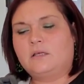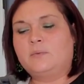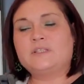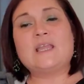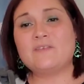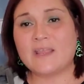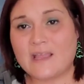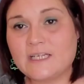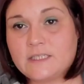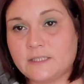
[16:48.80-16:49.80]
But they haven't
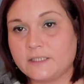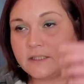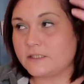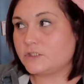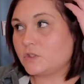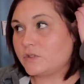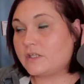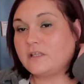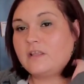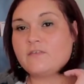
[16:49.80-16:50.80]
had any lately. So
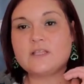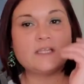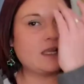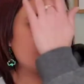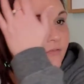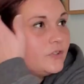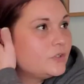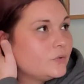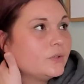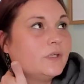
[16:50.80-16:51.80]
and they finally had a
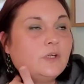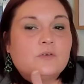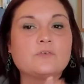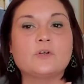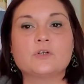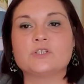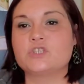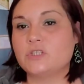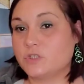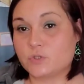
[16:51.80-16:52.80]
few for her because
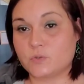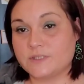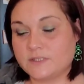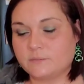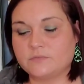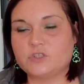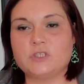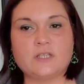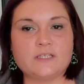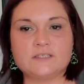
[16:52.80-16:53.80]
she destroys them. She
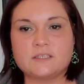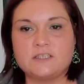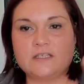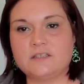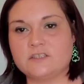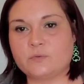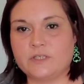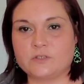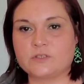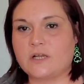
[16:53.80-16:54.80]
likes to dig the
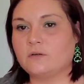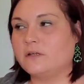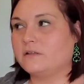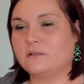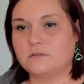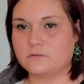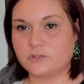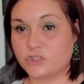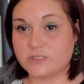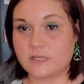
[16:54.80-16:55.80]
squeakers out and then
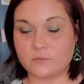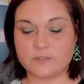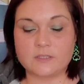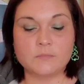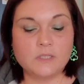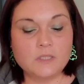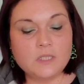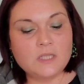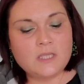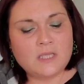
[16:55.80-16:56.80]
she's done with them.
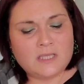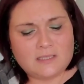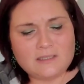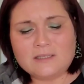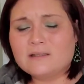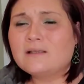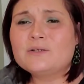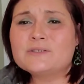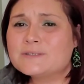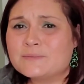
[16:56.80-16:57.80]

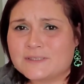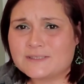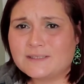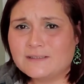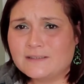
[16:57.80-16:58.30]
Christmas.